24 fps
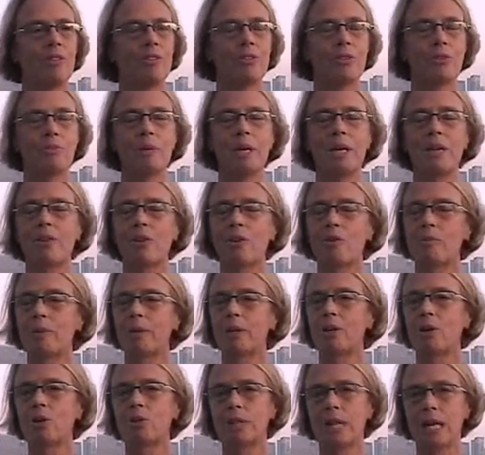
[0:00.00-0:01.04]
For me, there have
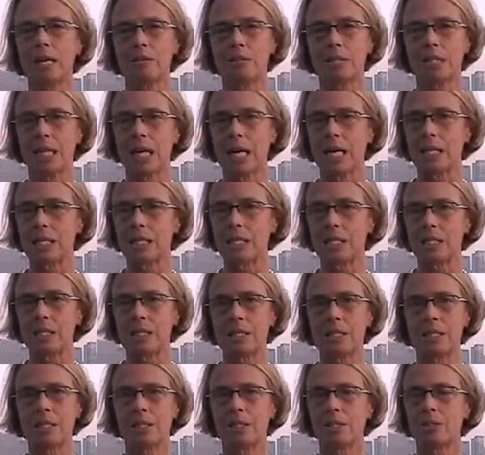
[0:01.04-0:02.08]
been no downsides.
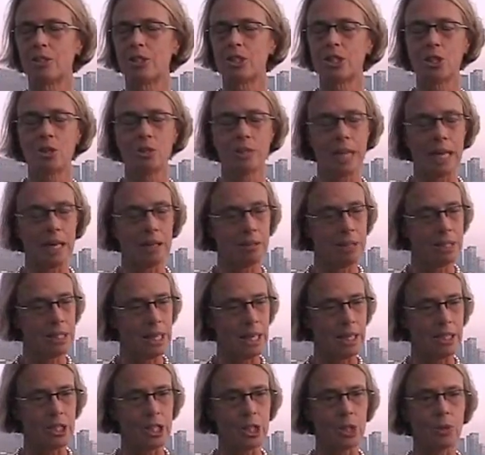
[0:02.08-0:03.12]
There's no
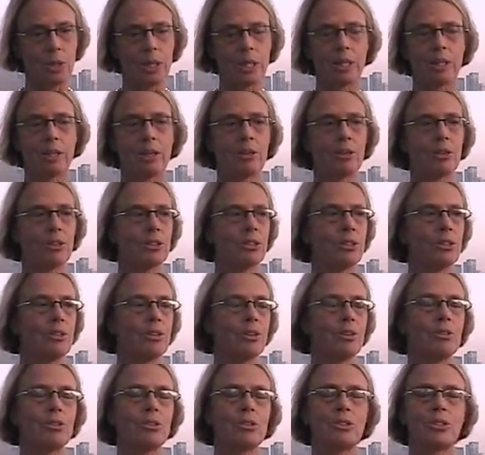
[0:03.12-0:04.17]
downside to it.
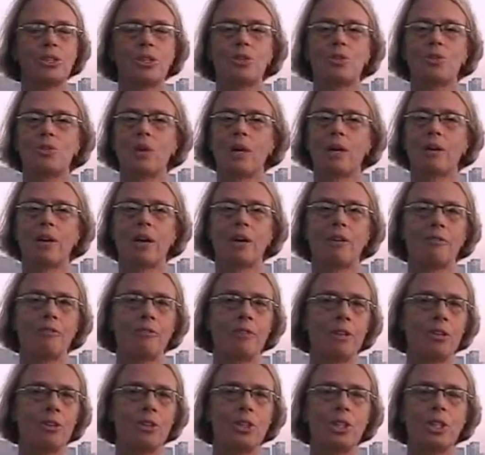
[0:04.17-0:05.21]
There is no. I
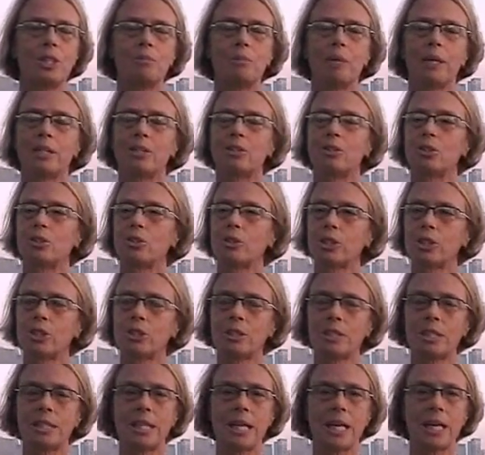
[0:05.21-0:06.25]
feel good. My
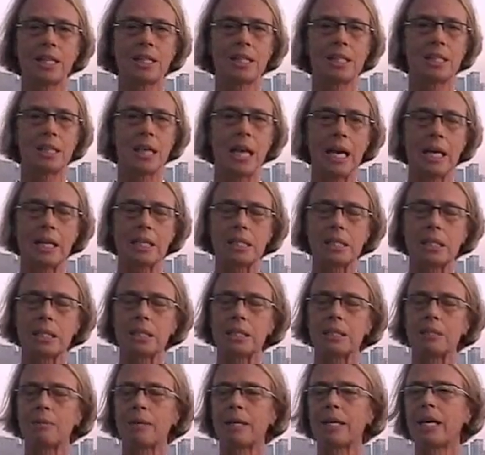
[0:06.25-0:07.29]
nutritional status is
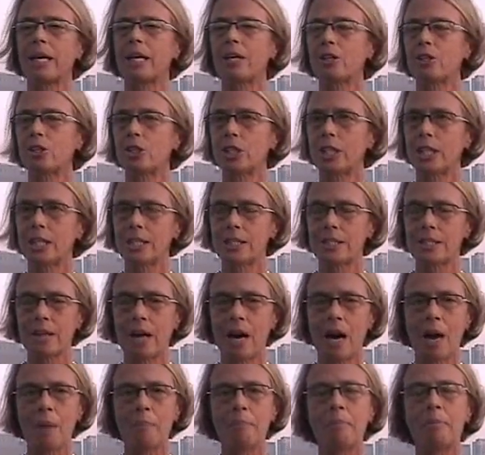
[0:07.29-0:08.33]
excellent. My energy is
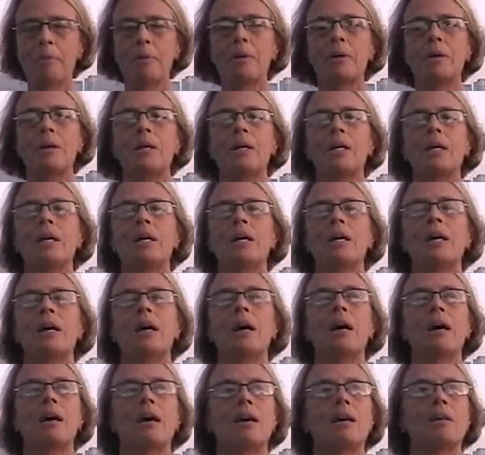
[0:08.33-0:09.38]
up.
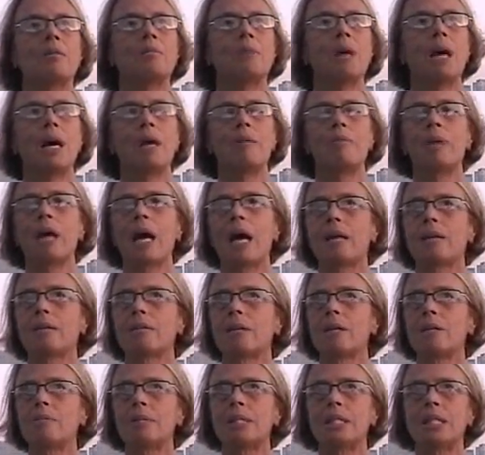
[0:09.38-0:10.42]
I'm not
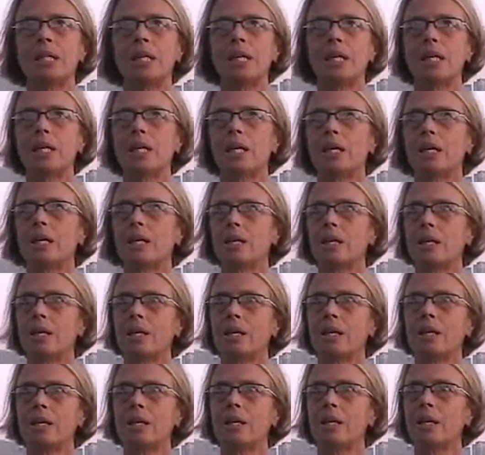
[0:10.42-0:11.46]
limited in,
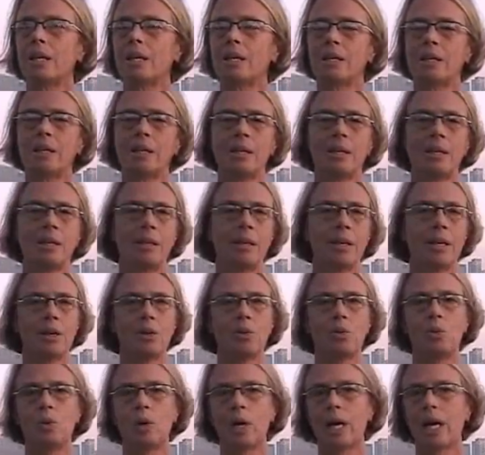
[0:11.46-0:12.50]

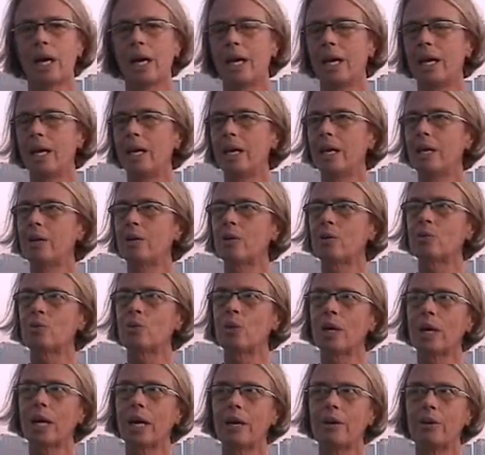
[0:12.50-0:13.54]
what I eat or
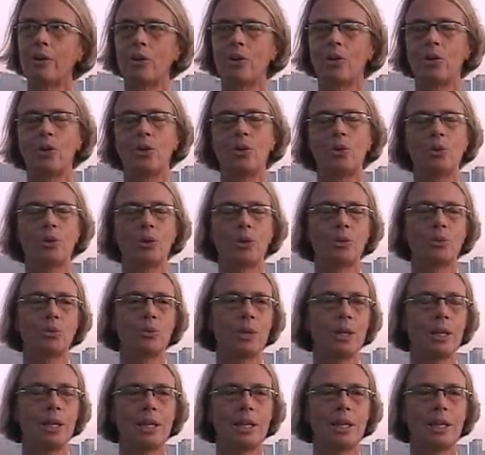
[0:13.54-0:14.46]
what I do, or